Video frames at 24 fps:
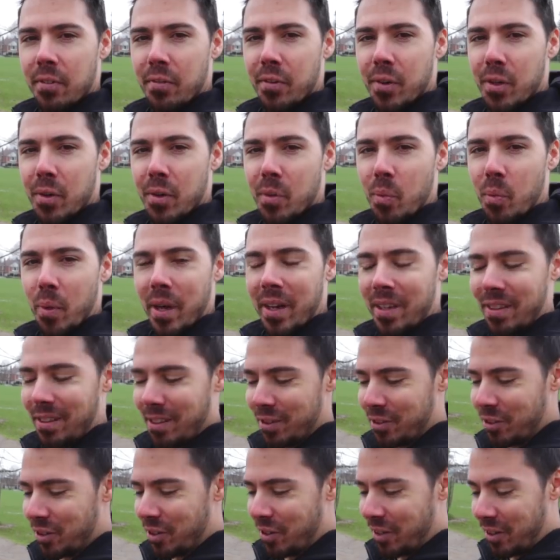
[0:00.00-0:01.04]
If you're a
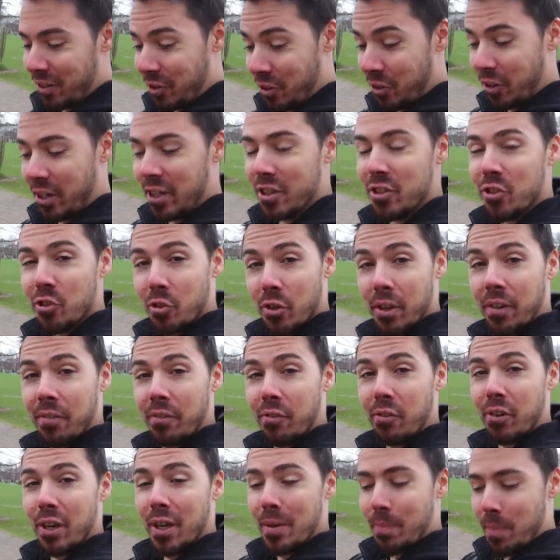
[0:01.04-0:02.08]
weightlister and you're injury
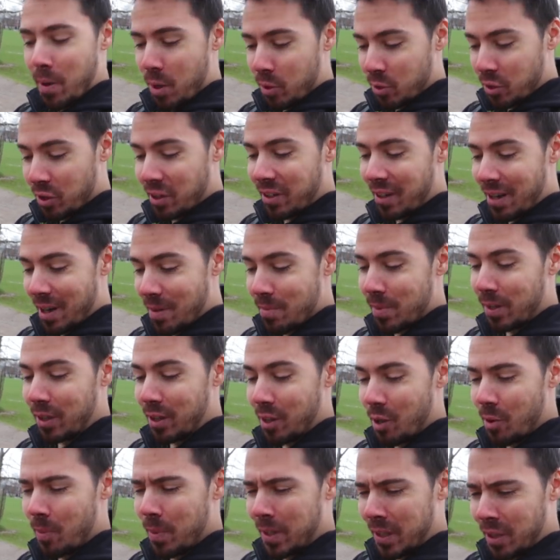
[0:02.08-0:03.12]
free, post it down
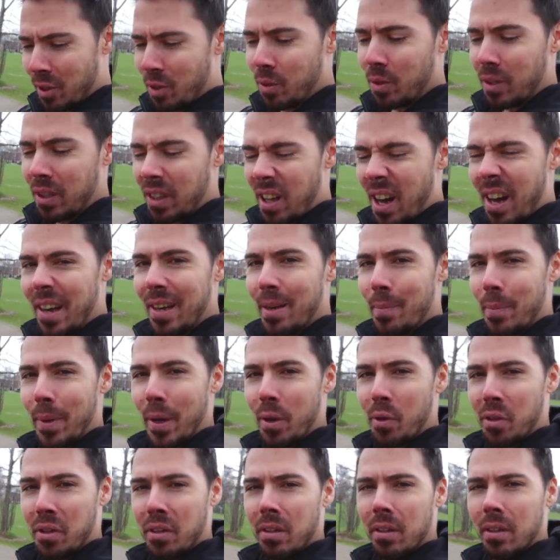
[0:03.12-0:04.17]
below, but don't lie
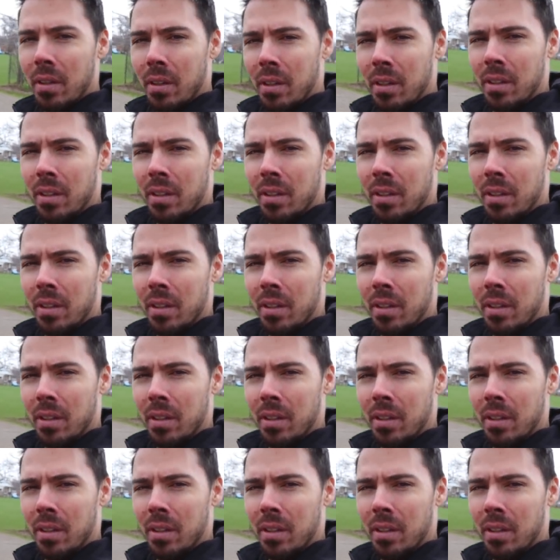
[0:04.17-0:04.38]
about it.